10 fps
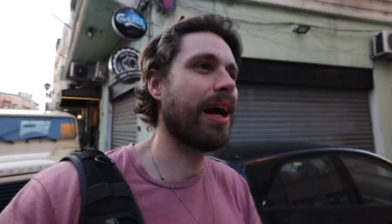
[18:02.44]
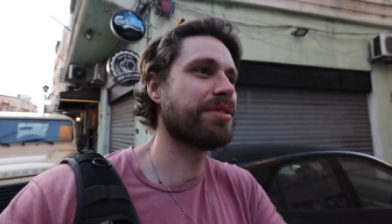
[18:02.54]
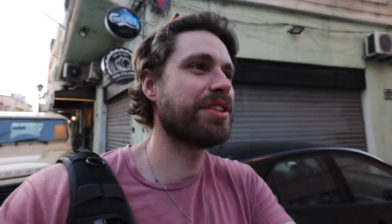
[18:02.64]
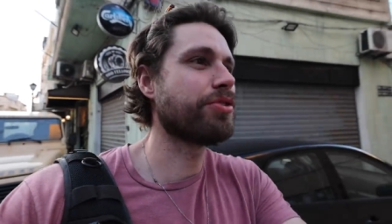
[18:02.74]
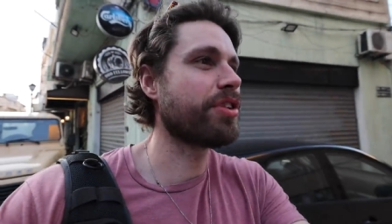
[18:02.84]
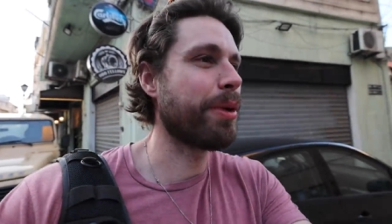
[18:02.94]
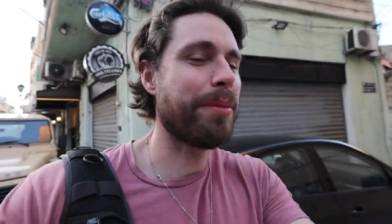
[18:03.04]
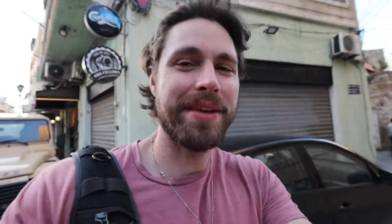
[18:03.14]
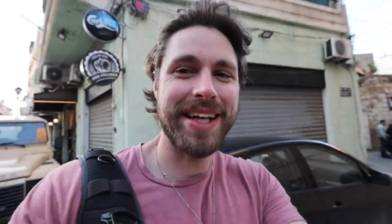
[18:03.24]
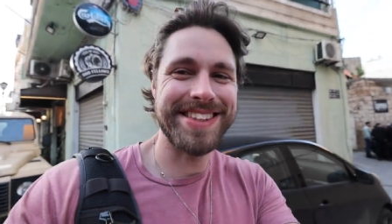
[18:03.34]
I'm still dreaming
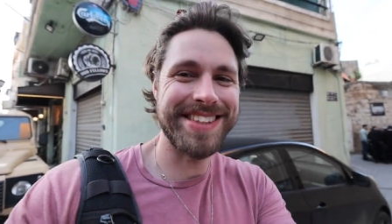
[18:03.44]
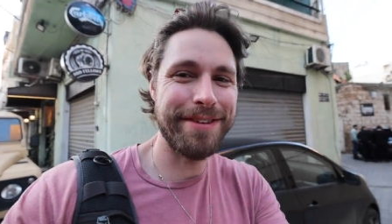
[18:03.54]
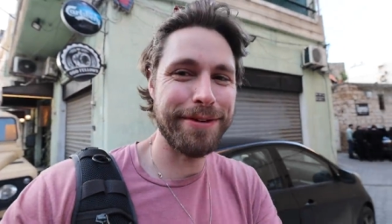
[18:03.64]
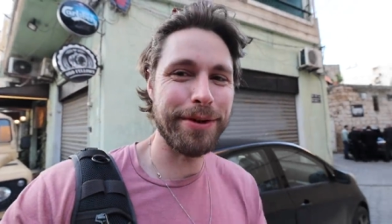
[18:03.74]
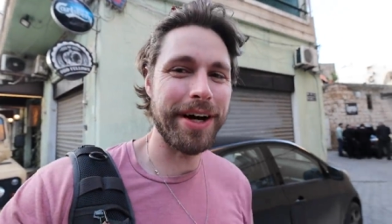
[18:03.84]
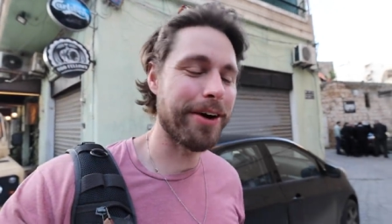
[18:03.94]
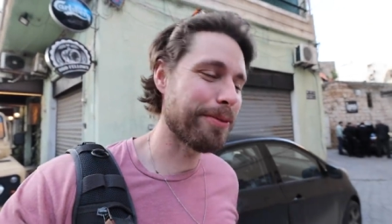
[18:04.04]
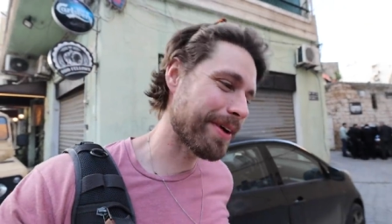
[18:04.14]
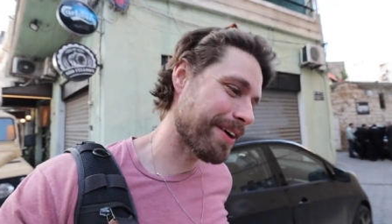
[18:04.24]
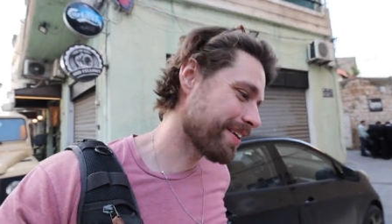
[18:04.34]
about that seafood. I
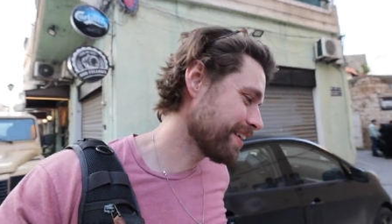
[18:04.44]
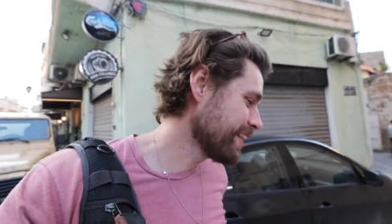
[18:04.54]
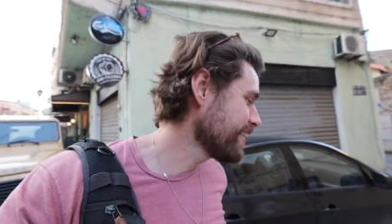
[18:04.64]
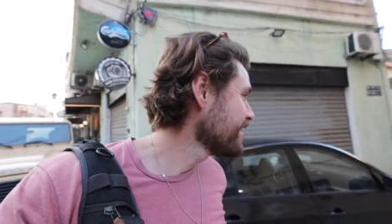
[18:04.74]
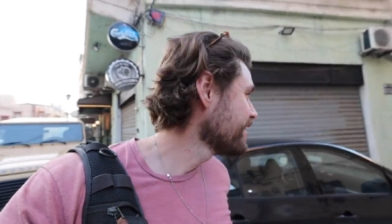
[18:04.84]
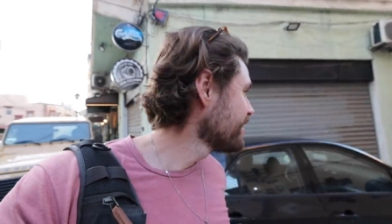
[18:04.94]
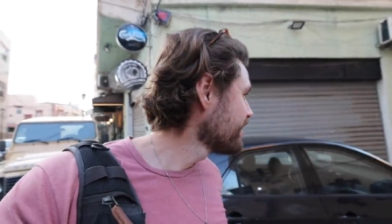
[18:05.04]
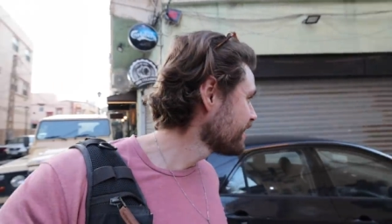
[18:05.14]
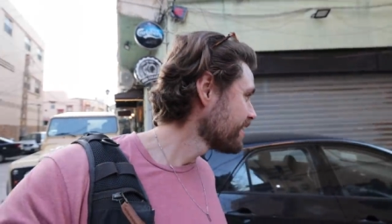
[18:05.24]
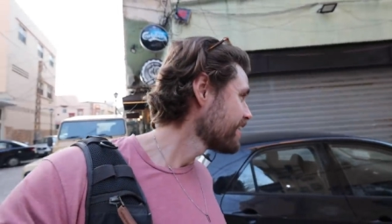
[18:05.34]
hope y'all
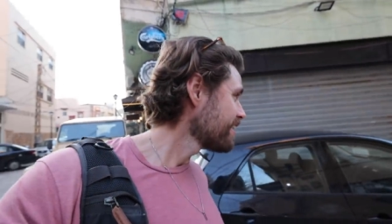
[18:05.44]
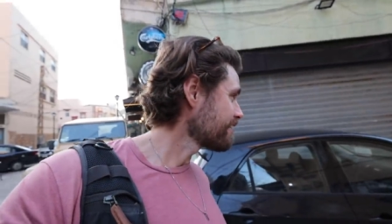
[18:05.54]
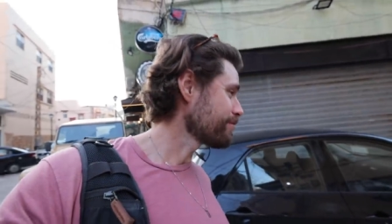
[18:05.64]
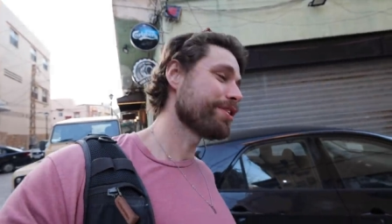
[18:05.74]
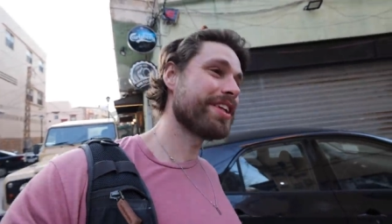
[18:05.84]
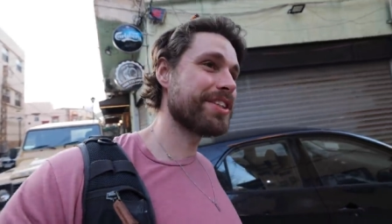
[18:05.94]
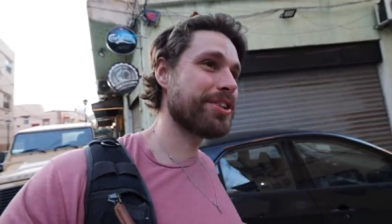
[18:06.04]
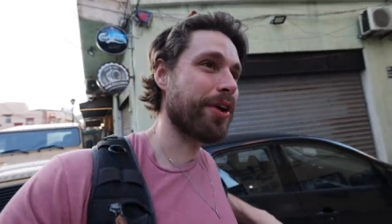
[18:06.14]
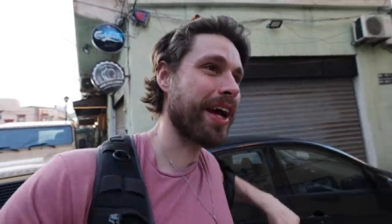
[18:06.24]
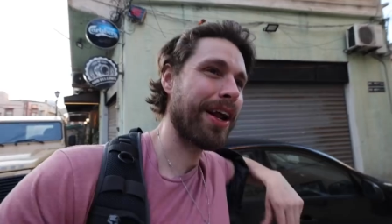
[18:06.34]
really did
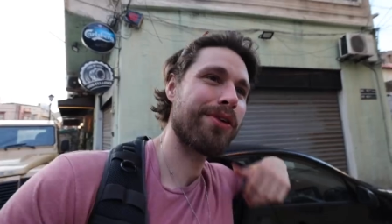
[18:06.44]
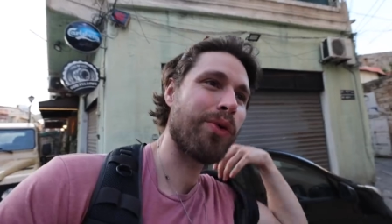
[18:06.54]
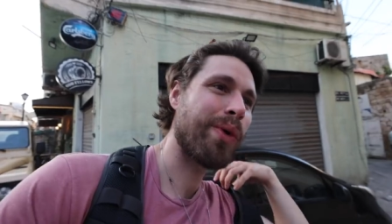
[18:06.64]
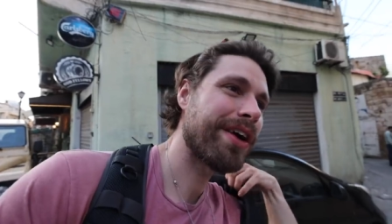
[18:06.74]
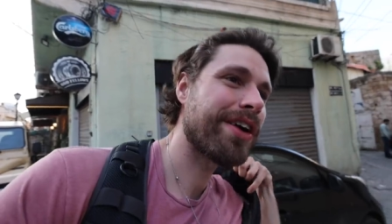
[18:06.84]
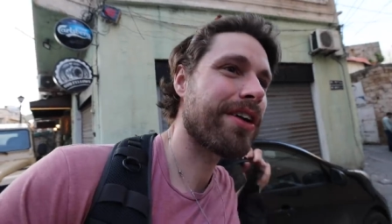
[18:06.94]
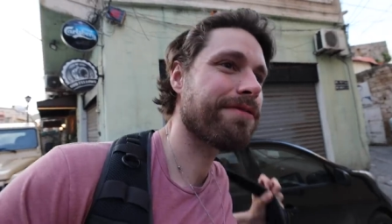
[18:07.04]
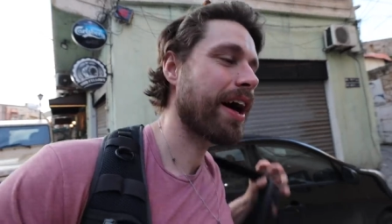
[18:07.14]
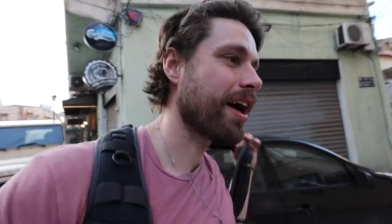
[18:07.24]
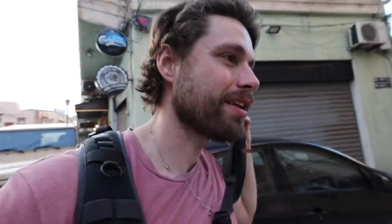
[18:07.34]
enjoy it. I don't know where you're gonna
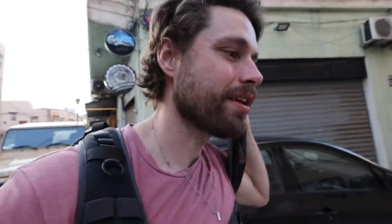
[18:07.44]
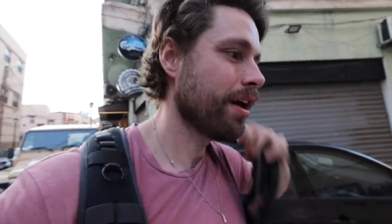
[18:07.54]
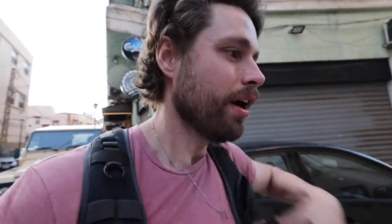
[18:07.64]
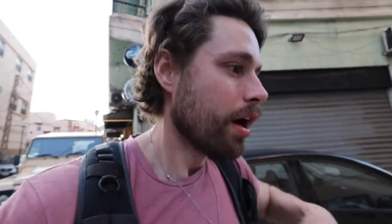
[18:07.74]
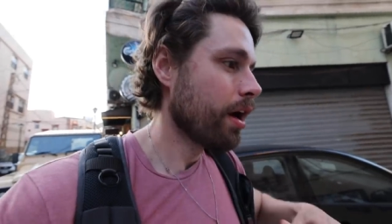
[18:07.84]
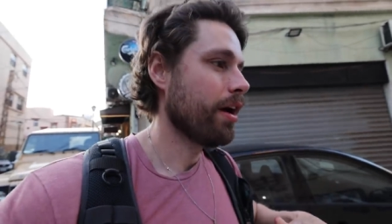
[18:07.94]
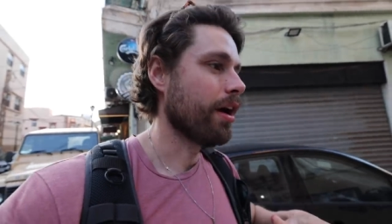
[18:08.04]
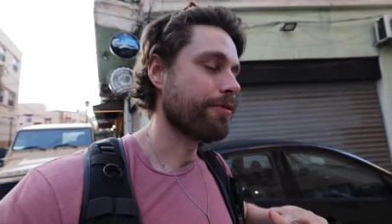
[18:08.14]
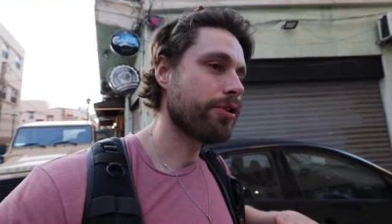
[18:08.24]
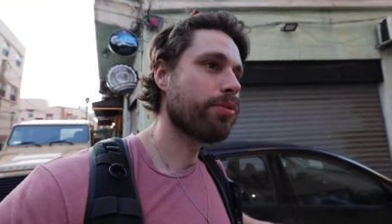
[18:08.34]
find
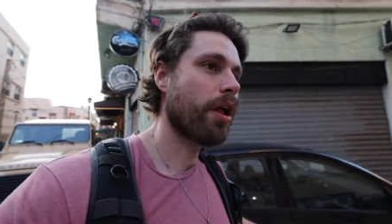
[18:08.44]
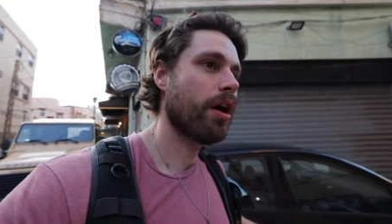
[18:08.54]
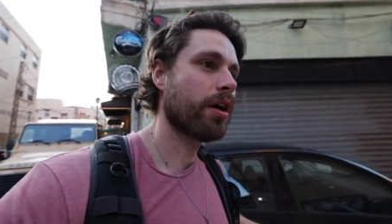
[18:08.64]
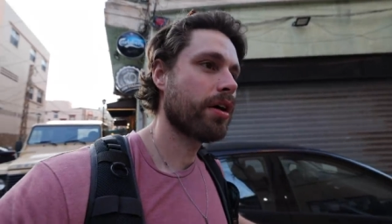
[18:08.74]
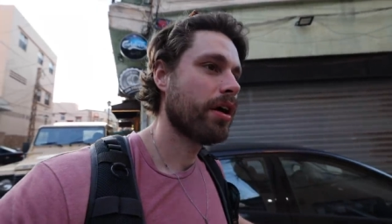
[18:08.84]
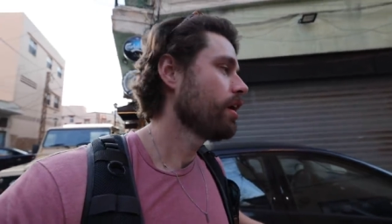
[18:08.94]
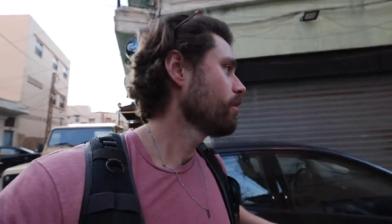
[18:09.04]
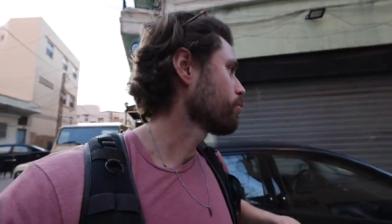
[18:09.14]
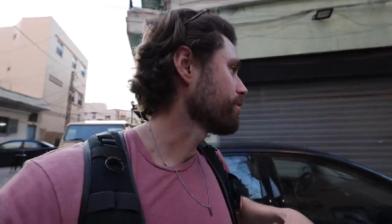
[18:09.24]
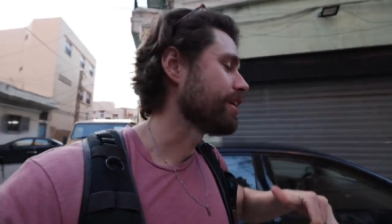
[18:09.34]
a food blog.
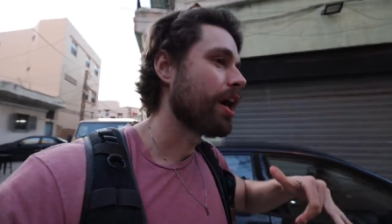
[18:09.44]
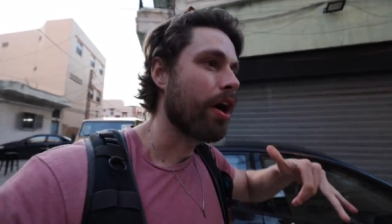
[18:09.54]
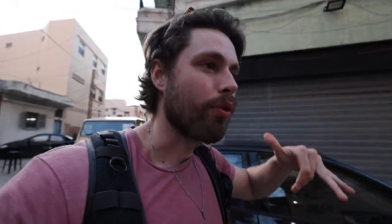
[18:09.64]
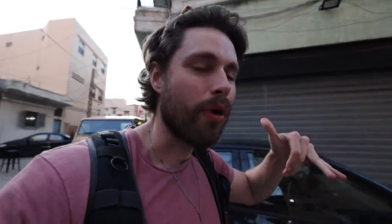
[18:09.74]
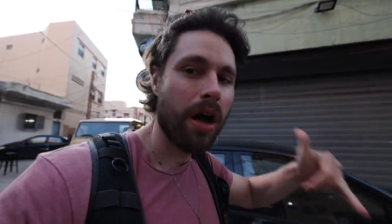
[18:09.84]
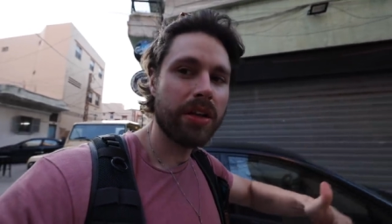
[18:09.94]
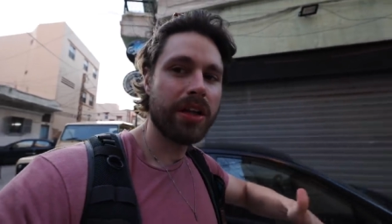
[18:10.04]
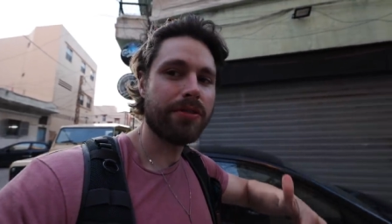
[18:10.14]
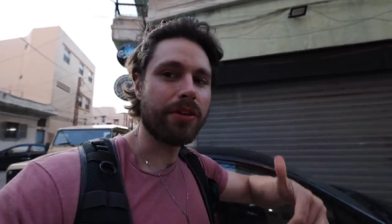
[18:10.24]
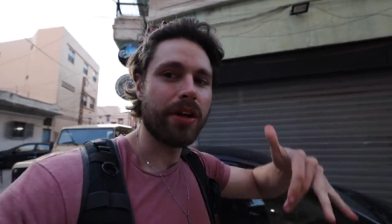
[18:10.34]
We raw
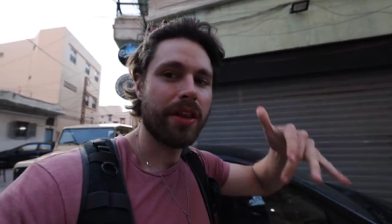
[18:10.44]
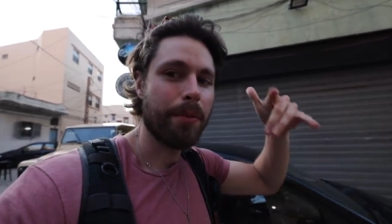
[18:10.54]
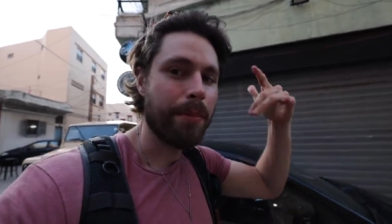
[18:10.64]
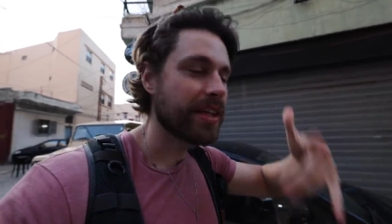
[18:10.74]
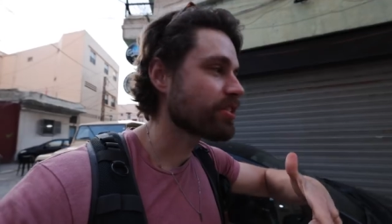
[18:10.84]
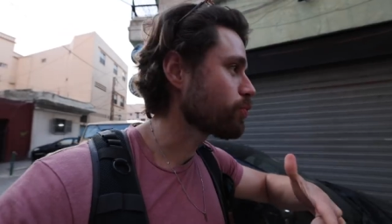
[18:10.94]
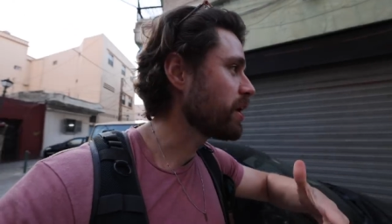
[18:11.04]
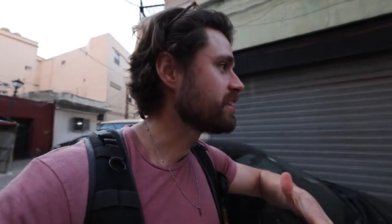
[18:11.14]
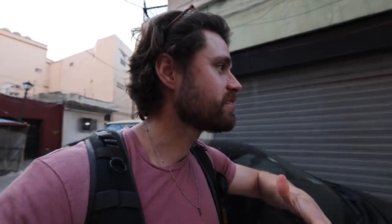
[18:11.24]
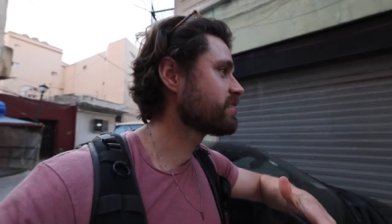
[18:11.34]
liver, the best
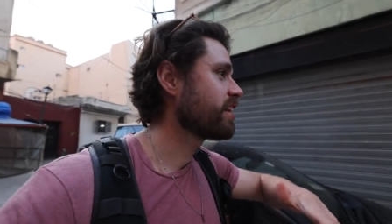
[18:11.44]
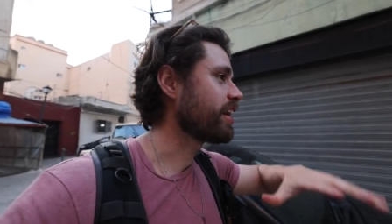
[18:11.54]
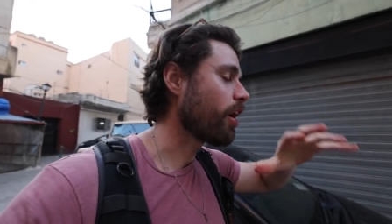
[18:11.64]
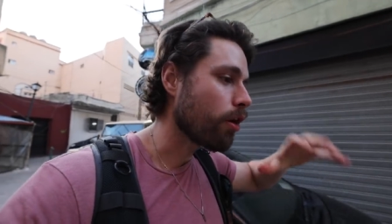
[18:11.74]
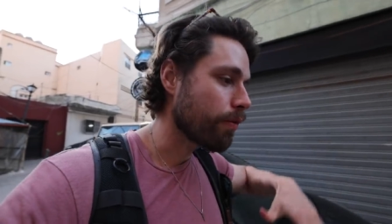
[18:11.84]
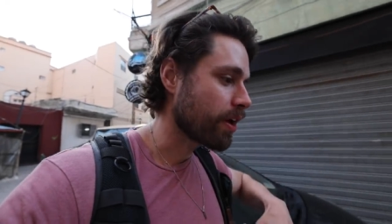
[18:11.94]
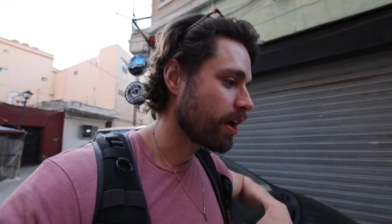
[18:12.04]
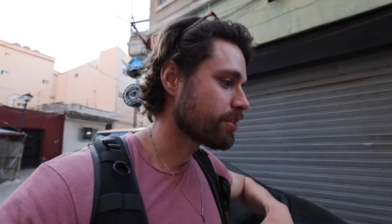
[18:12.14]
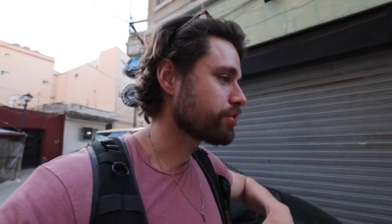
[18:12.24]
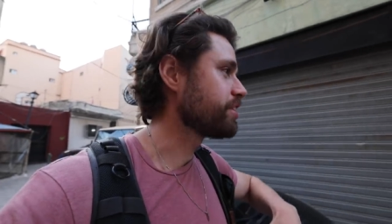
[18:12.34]
sweets in all of the
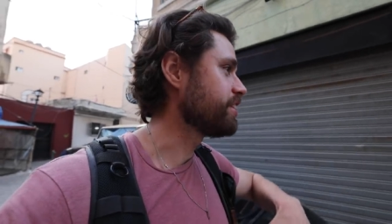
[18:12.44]
country.